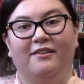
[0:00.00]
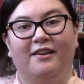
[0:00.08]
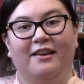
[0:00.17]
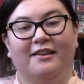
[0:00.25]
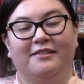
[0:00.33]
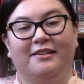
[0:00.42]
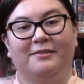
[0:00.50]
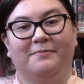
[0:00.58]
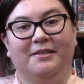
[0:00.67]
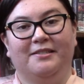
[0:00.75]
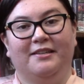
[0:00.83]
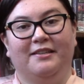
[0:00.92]
it takes
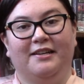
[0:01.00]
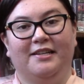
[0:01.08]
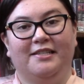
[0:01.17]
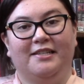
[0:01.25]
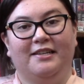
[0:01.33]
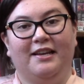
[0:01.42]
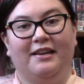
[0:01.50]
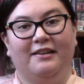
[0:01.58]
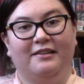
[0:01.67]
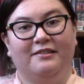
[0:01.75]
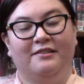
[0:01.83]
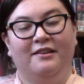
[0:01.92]
place in the
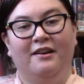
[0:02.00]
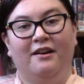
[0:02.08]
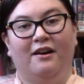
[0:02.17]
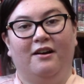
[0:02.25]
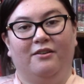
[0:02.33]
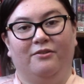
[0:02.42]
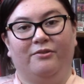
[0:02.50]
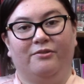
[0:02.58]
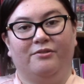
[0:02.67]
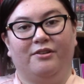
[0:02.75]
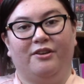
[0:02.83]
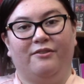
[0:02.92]
1980s on New
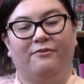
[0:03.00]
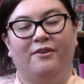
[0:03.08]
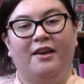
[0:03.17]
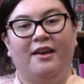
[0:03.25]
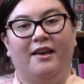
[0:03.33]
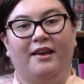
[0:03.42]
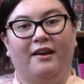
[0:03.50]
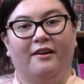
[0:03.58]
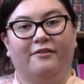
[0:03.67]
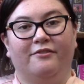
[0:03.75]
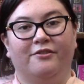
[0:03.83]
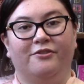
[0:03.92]
Year's Eve,
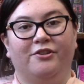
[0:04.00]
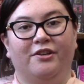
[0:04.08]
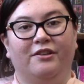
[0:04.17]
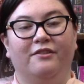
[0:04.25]
and she